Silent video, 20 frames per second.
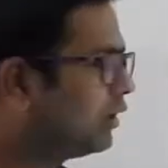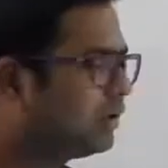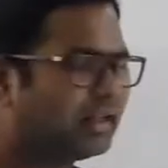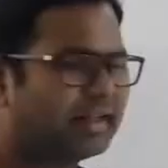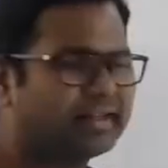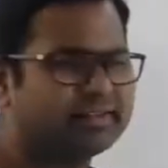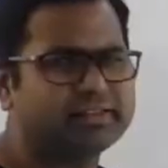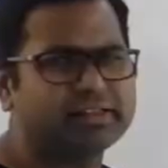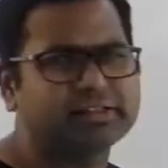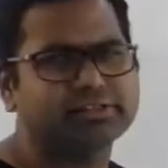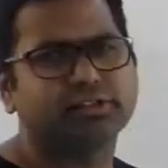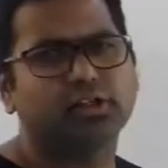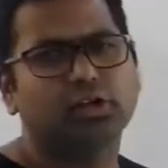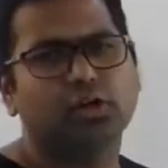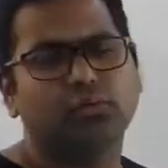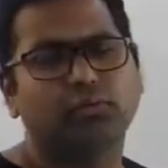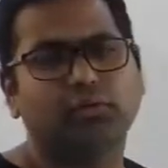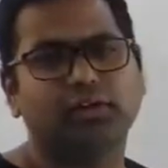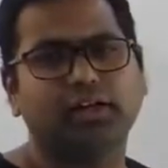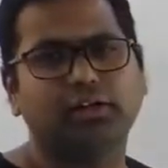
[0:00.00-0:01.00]
Like this,
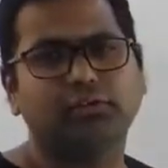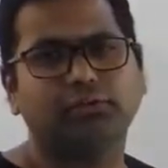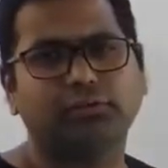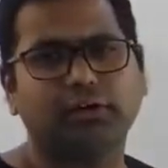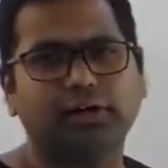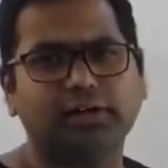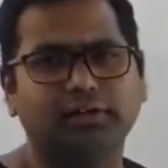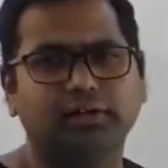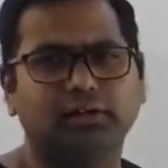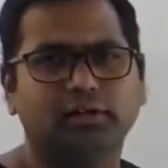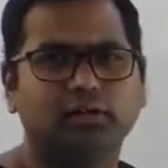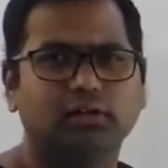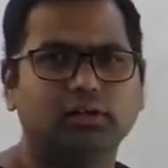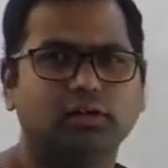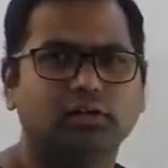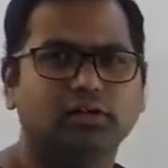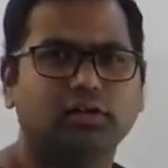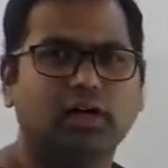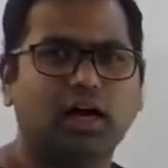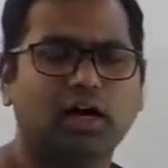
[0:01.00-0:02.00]
we can find
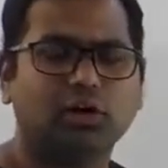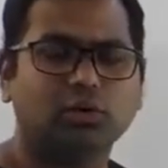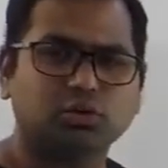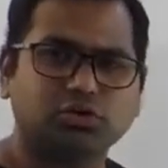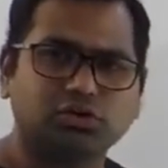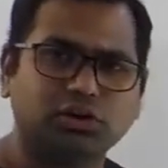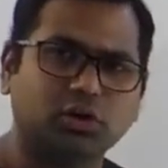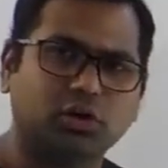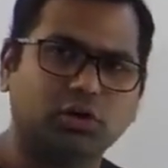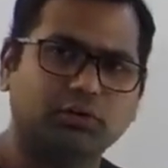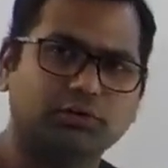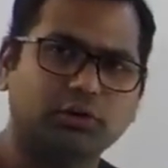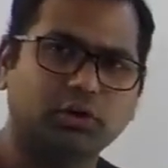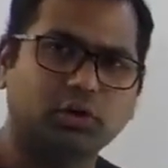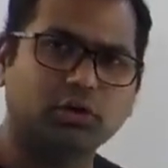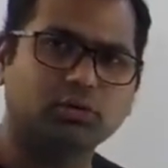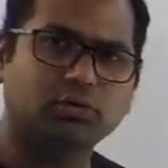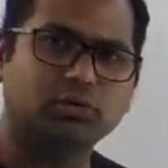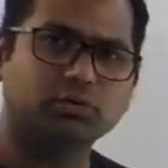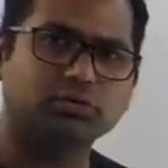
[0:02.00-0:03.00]
the ROC
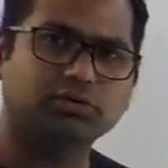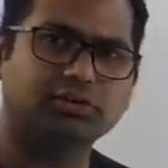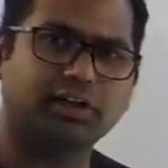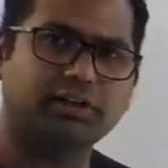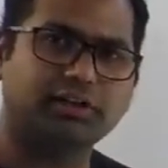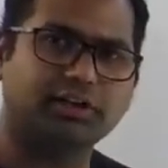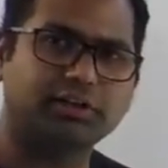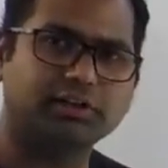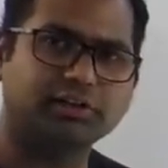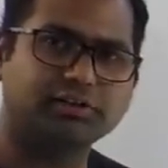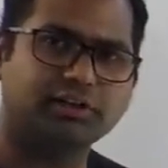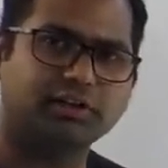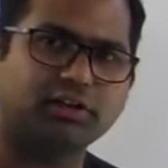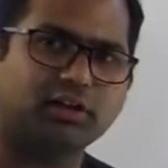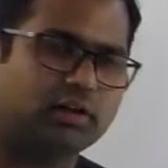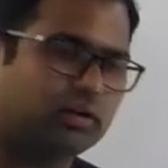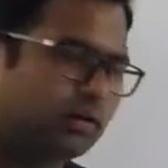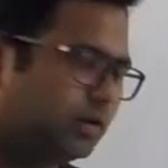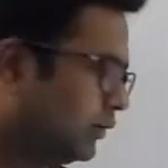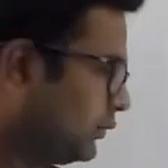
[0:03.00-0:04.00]
of two-sided
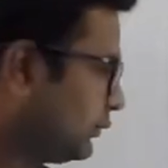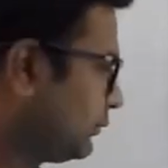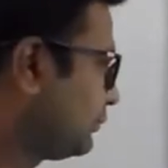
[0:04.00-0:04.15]
signal.